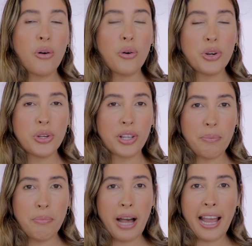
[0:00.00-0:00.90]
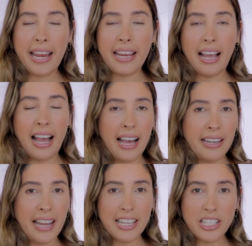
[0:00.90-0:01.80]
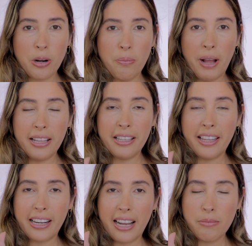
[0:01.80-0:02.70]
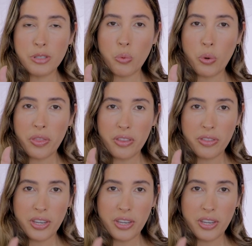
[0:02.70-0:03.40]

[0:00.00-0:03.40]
or you can buy an eyeshadow palette that comes with